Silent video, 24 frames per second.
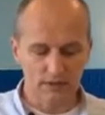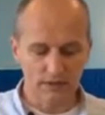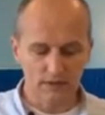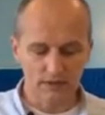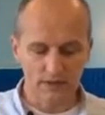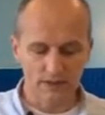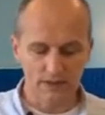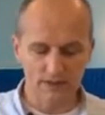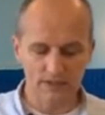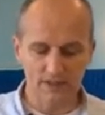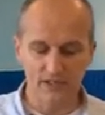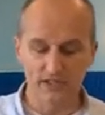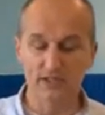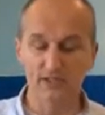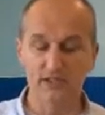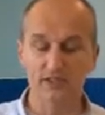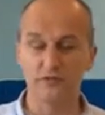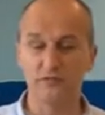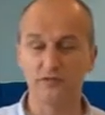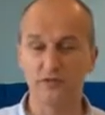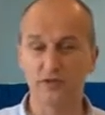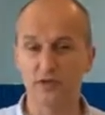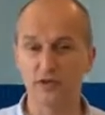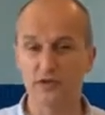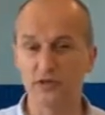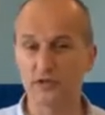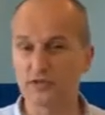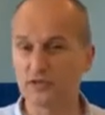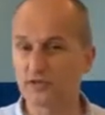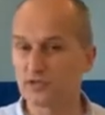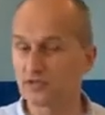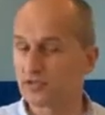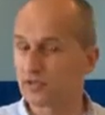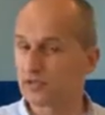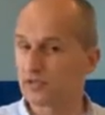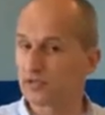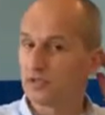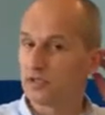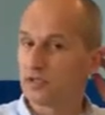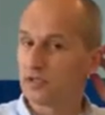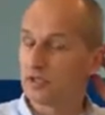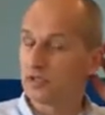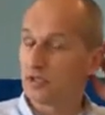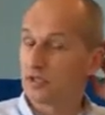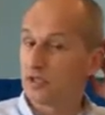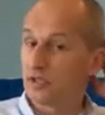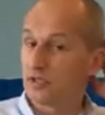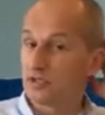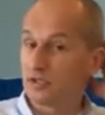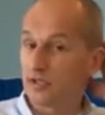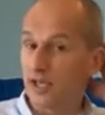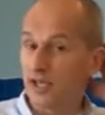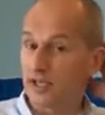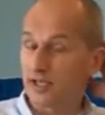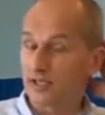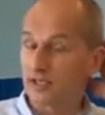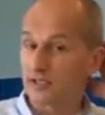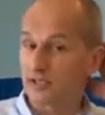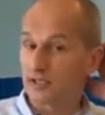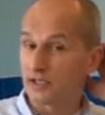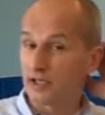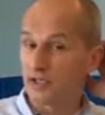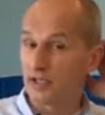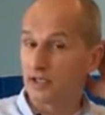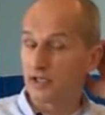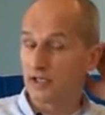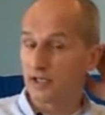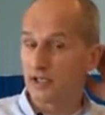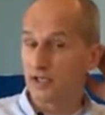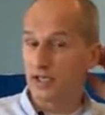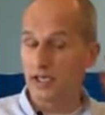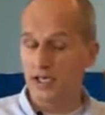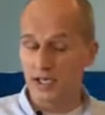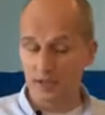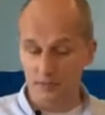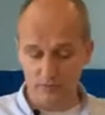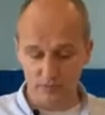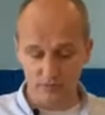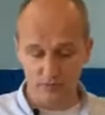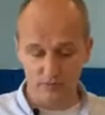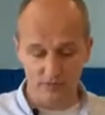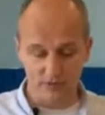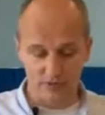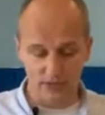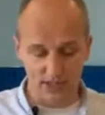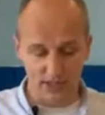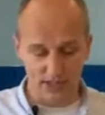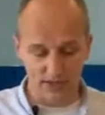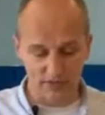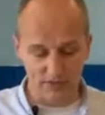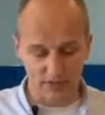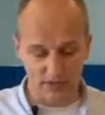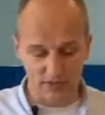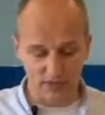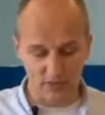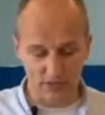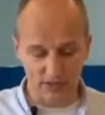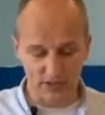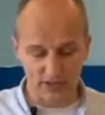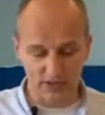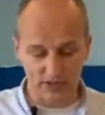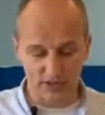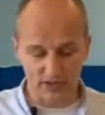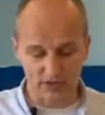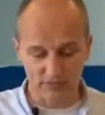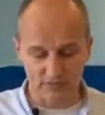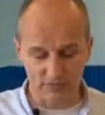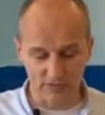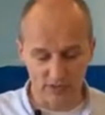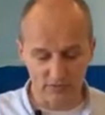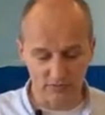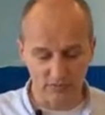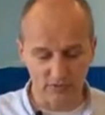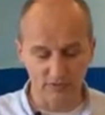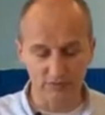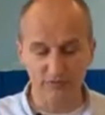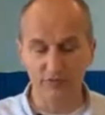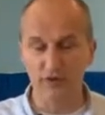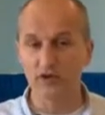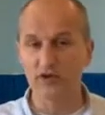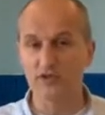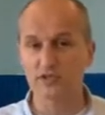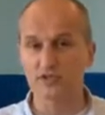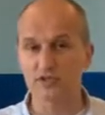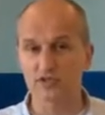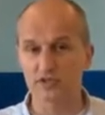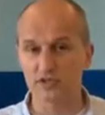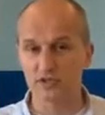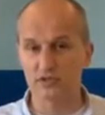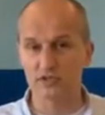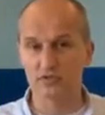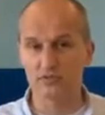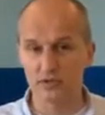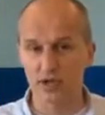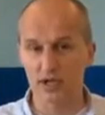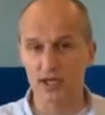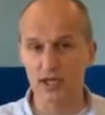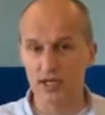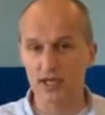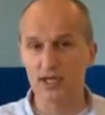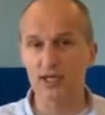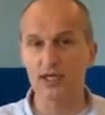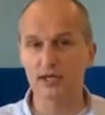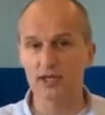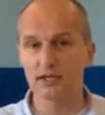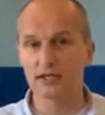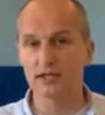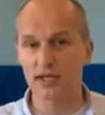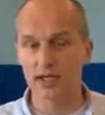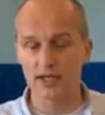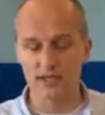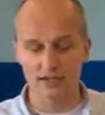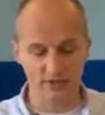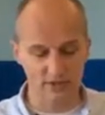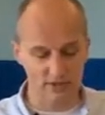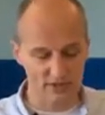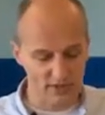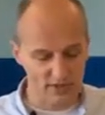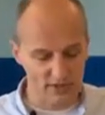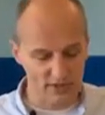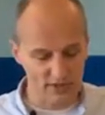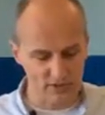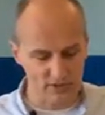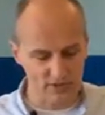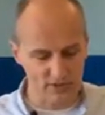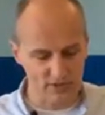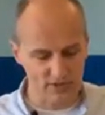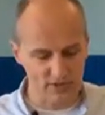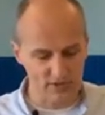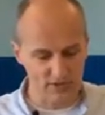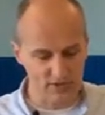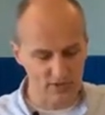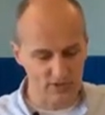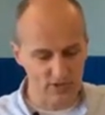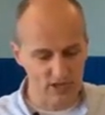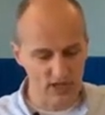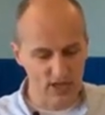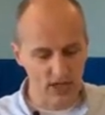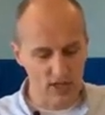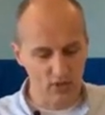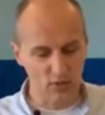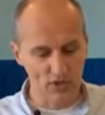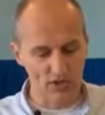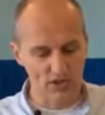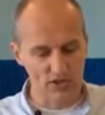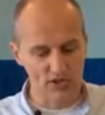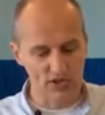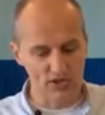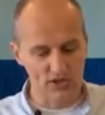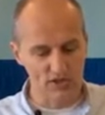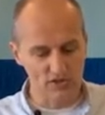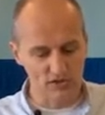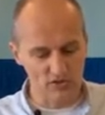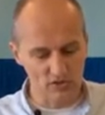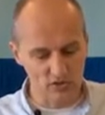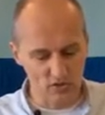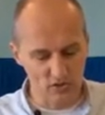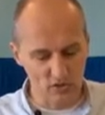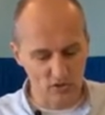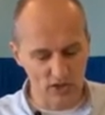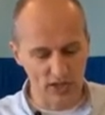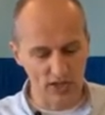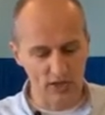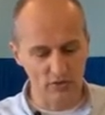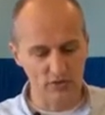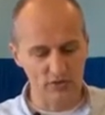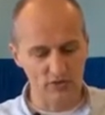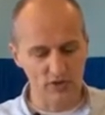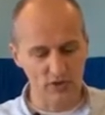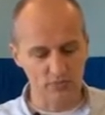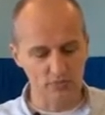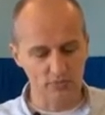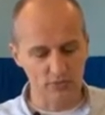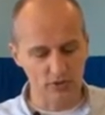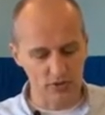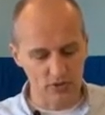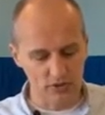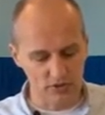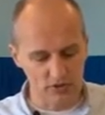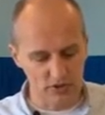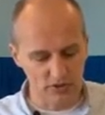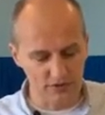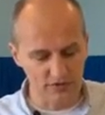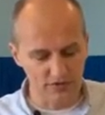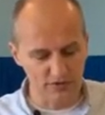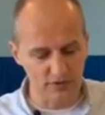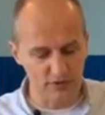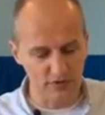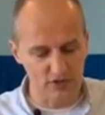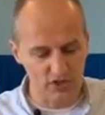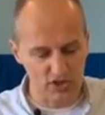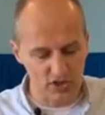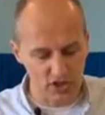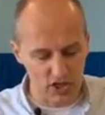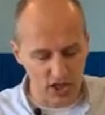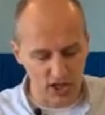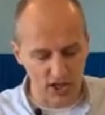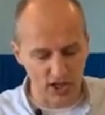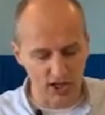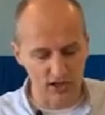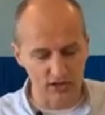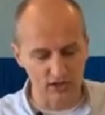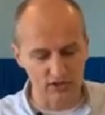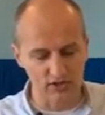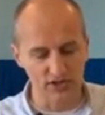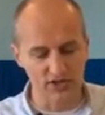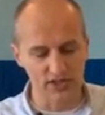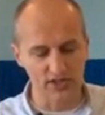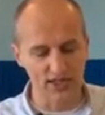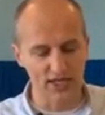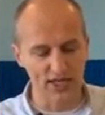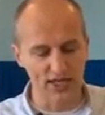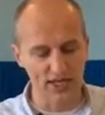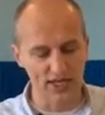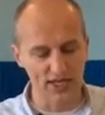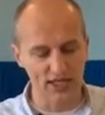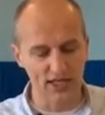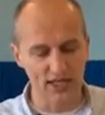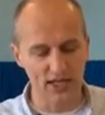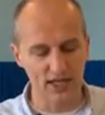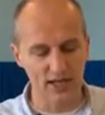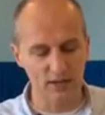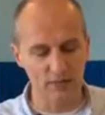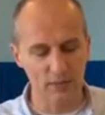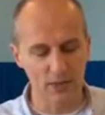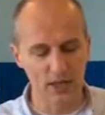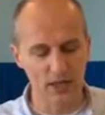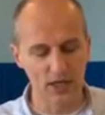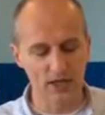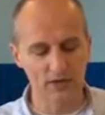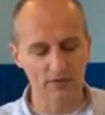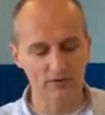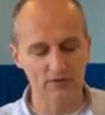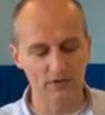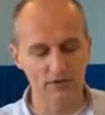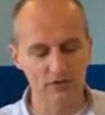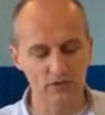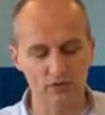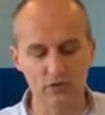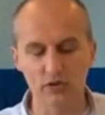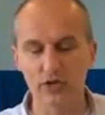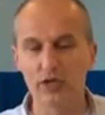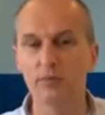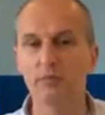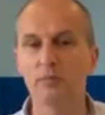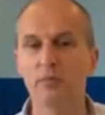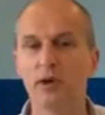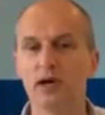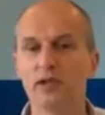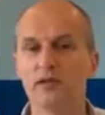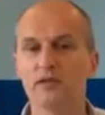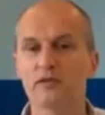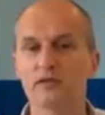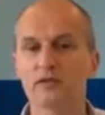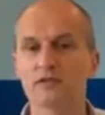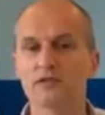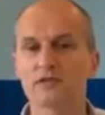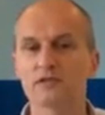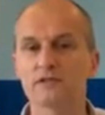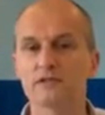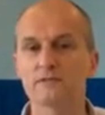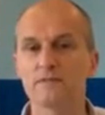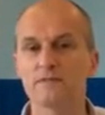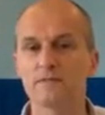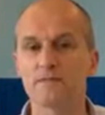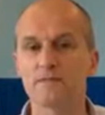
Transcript: This is the verse that Hebrews 11:23 refers to right here in Exodus 2:2. When she saw he was a beautiful child, she hid him for 3 months.